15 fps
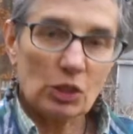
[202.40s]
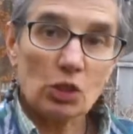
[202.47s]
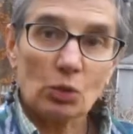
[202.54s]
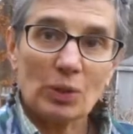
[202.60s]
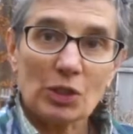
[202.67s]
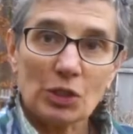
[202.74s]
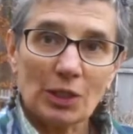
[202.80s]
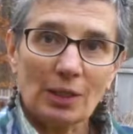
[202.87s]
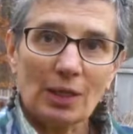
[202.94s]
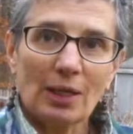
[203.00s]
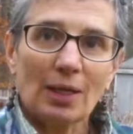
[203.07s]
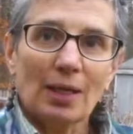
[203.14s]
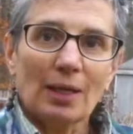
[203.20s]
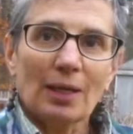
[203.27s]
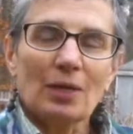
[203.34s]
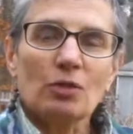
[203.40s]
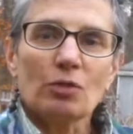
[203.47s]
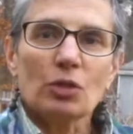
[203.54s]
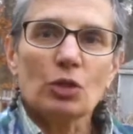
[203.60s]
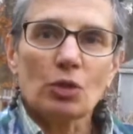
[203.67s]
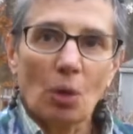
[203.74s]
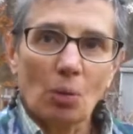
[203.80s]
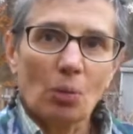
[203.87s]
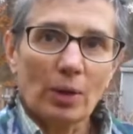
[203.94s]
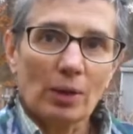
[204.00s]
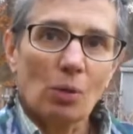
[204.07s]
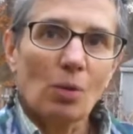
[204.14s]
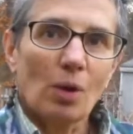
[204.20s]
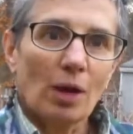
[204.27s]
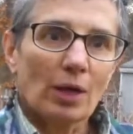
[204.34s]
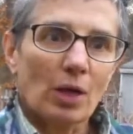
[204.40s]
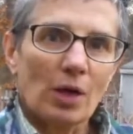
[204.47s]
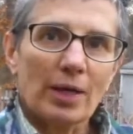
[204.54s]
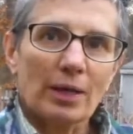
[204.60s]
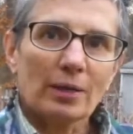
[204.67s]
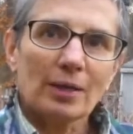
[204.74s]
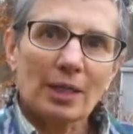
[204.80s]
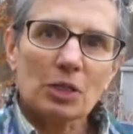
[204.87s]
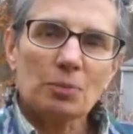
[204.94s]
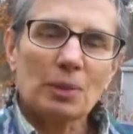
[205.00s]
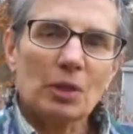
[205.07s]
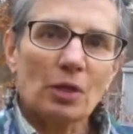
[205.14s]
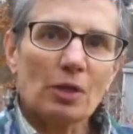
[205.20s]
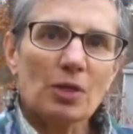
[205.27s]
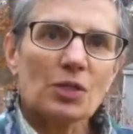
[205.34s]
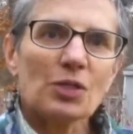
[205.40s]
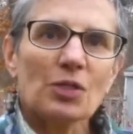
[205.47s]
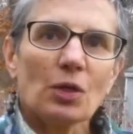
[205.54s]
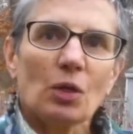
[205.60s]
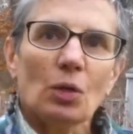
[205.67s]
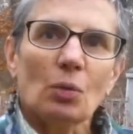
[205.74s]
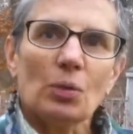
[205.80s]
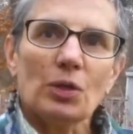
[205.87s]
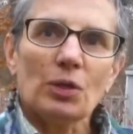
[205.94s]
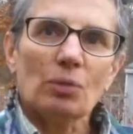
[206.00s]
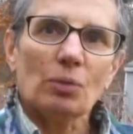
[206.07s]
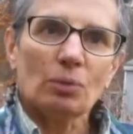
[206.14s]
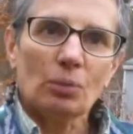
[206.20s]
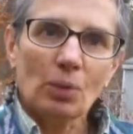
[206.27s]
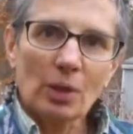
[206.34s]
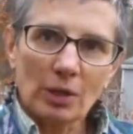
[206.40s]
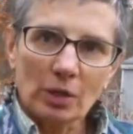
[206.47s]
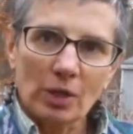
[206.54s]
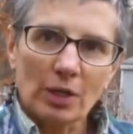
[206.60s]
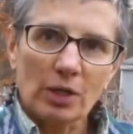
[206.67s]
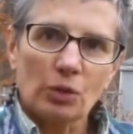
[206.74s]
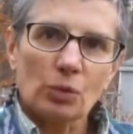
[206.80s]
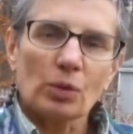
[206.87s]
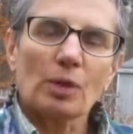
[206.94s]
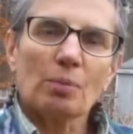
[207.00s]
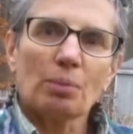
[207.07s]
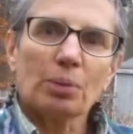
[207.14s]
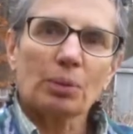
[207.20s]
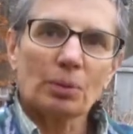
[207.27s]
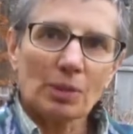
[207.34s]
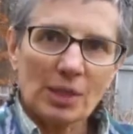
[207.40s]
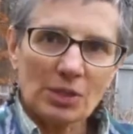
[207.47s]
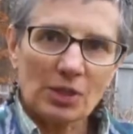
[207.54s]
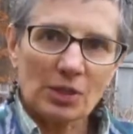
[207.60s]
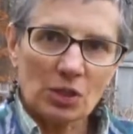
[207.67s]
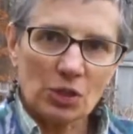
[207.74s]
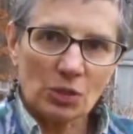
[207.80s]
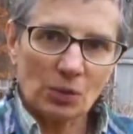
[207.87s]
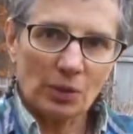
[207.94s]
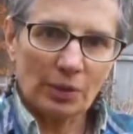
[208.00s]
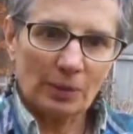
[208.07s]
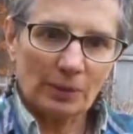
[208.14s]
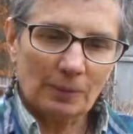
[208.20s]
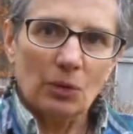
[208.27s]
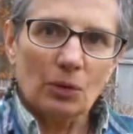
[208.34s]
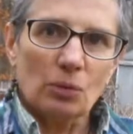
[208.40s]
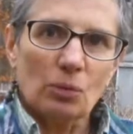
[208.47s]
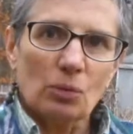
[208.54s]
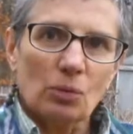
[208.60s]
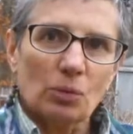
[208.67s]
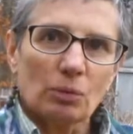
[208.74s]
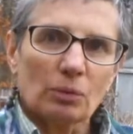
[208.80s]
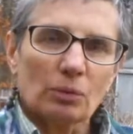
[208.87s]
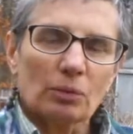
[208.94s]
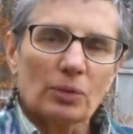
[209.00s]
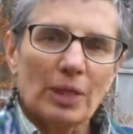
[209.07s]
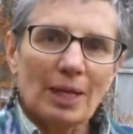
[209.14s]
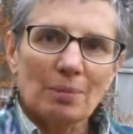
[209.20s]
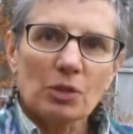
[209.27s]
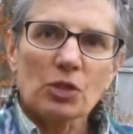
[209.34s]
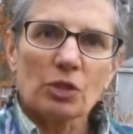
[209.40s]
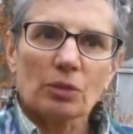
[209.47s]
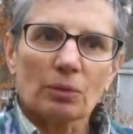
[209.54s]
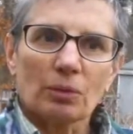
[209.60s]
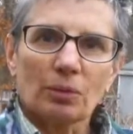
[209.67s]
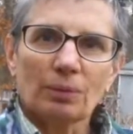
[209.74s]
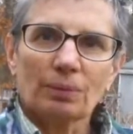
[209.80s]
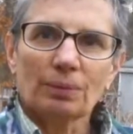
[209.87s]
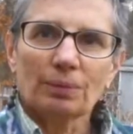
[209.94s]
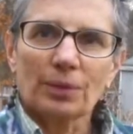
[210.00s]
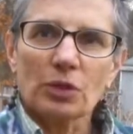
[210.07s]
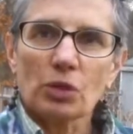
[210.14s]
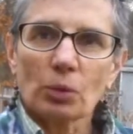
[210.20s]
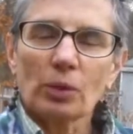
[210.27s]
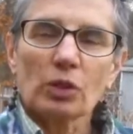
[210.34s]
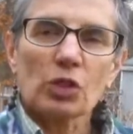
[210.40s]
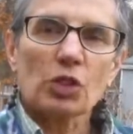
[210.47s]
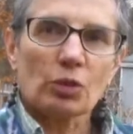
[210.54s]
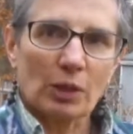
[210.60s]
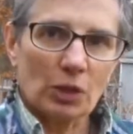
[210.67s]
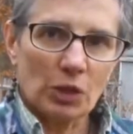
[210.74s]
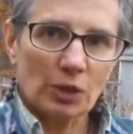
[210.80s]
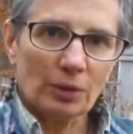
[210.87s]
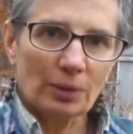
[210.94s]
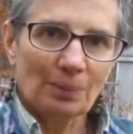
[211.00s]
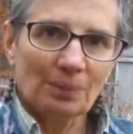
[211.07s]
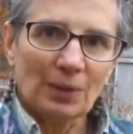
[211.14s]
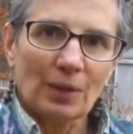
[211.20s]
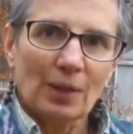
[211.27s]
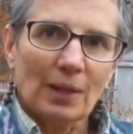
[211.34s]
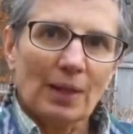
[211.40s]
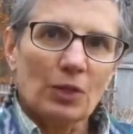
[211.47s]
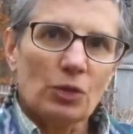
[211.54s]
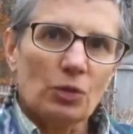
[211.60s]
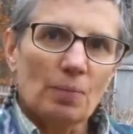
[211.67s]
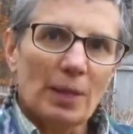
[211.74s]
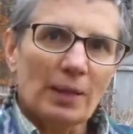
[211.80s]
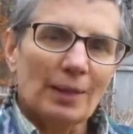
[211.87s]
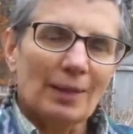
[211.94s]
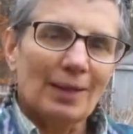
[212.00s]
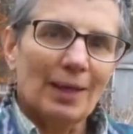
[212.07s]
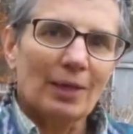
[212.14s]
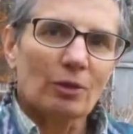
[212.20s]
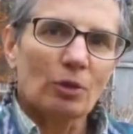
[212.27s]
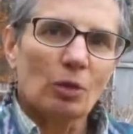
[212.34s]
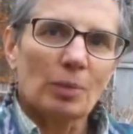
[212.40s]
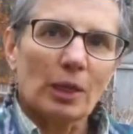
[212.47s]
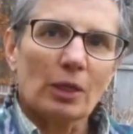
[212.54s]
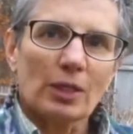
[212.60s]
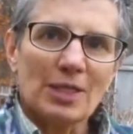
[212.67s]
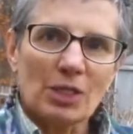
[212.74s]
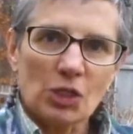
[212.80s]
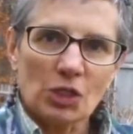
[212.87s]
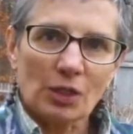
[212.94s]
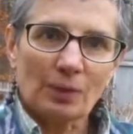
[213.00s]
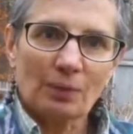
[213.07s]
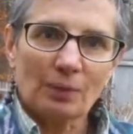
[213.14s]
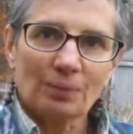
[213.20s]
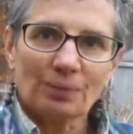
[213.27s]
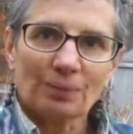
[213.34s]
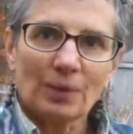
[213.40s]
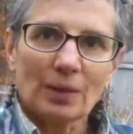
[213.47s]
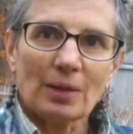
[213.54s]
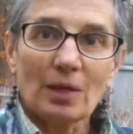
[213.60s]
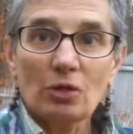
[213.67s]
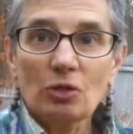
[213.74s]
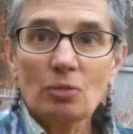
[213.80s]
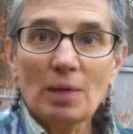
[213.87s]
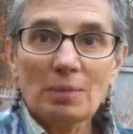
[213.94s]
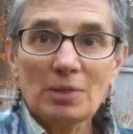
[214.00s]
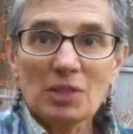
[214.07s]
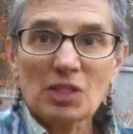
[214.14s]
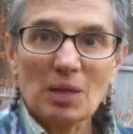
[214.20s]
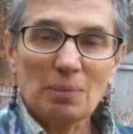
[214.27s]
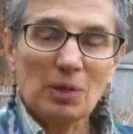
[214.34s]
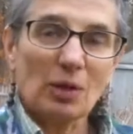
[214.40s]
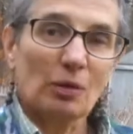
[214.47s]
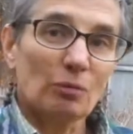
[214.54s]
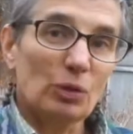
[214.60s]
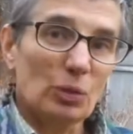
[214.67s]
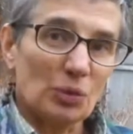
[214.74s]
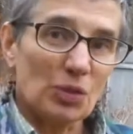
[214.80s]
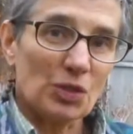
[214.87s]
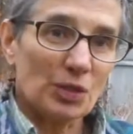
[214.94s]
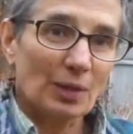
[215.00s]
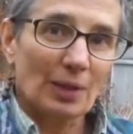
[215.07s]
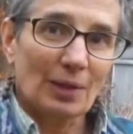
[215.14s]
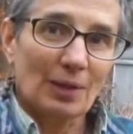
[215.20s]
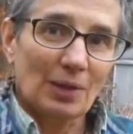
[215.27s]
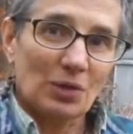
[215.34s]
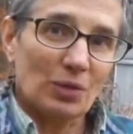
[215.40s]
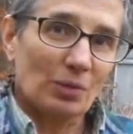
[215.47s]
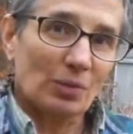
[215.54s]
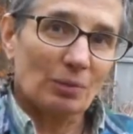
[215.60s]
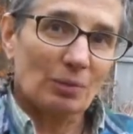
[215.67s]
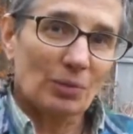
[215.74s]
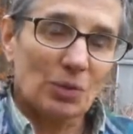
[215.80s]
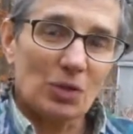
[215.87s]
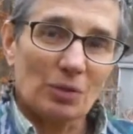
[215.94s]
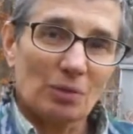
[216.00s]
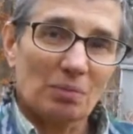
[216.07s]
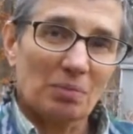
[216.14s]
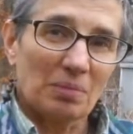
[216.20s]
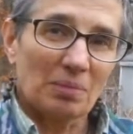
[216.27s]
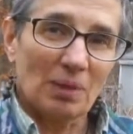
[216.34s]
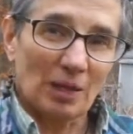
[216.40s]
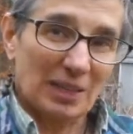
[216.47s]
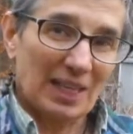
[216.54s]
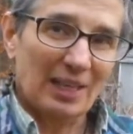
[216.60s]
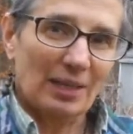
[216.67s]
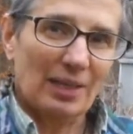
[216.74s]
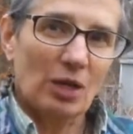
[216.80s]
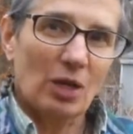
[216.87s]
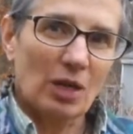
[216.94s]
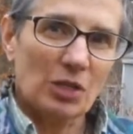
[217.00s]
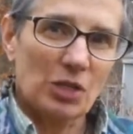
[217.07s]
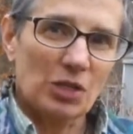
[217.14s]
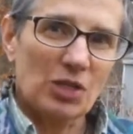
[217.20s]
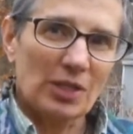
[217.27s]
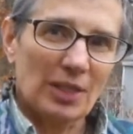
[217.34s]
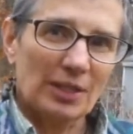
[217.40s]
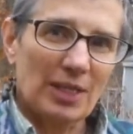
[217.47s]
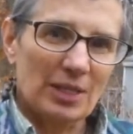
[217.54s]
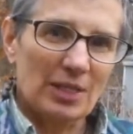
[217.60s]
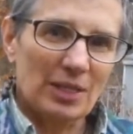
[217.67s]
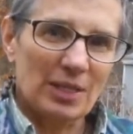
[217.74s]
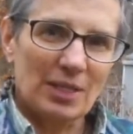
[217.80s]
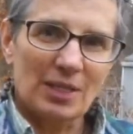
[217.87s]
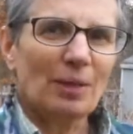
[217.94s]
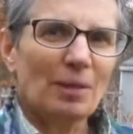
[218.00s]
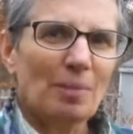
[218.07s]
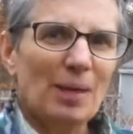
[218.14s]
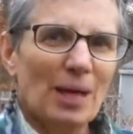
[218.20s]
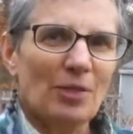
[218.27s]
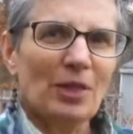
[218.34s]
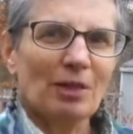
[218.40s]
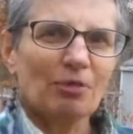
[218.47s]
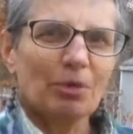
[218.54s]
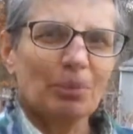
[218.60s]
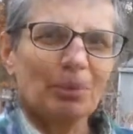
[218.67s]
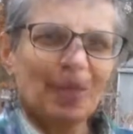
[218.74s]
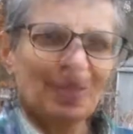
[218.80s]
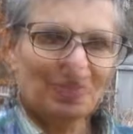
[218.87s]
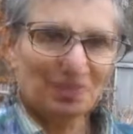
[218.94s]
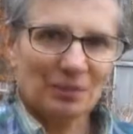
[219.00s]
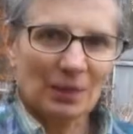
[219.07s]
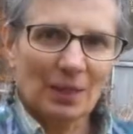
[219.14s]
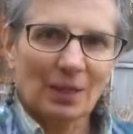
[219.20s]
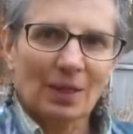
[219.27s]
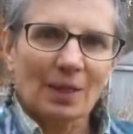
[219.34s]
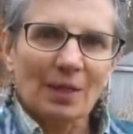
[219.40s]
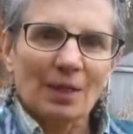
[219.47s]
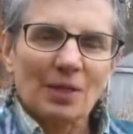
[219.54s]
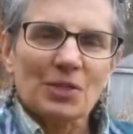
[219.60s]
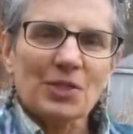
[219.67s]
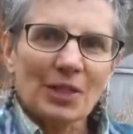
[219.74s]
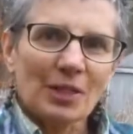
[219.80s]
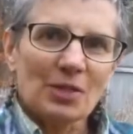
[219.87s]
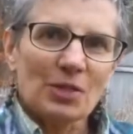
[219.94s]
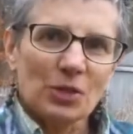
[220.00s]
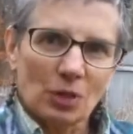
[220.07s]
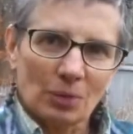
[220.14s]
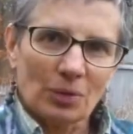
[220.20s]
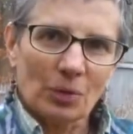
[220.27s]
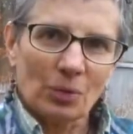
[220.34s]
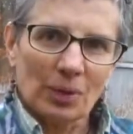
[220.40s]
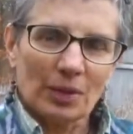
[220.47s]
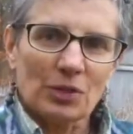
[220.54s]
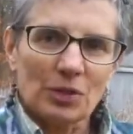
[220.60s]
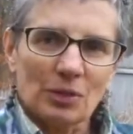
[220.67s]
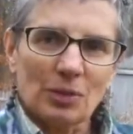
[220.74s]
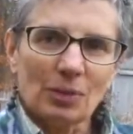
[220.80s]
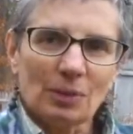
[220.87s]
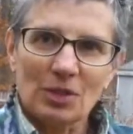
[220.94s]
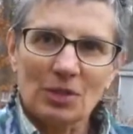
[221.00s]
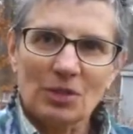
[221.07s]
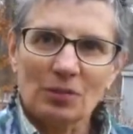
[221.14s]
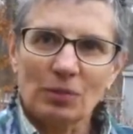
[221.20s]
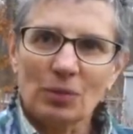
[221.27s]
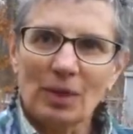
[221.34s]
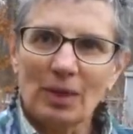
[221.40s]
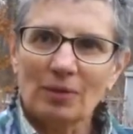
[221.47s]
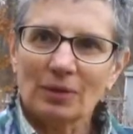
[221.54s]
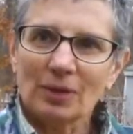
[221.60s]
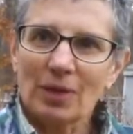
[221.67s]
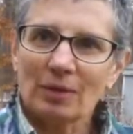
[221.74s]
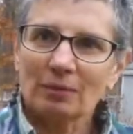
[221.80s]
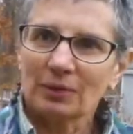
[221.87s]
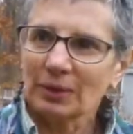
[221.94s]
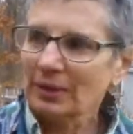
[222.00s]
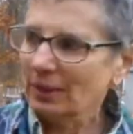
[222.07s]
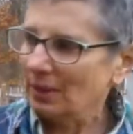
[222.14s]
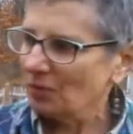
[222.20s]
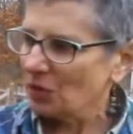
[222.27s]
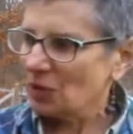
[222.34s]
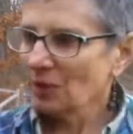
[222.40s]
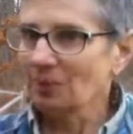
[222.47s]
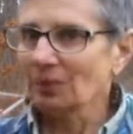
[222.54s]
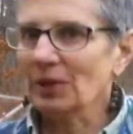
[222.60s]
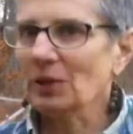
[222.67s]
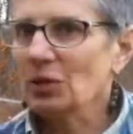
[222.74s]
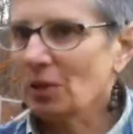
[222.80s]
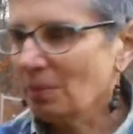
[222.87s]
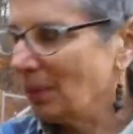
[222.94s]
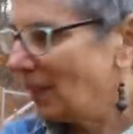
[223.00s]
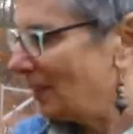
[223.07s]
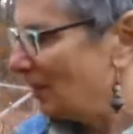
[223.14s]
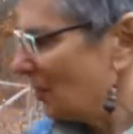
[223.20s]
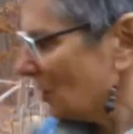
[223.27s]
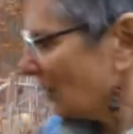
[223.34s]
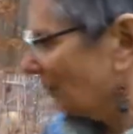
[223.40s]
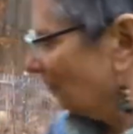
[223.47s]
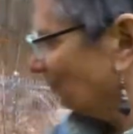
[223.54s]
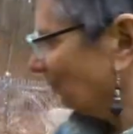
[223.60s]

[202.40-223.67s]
squishy, and you don't want to walk on it. That's because when you walk on it, you compress the soil. You damage the soil structure, and you make an anaerobic condition, and you may be stepping on roots. So the roots are not getting the oxygen that they need, a bad thing for plants. The second don't you want to do is if you have a lot of leaves in your beds,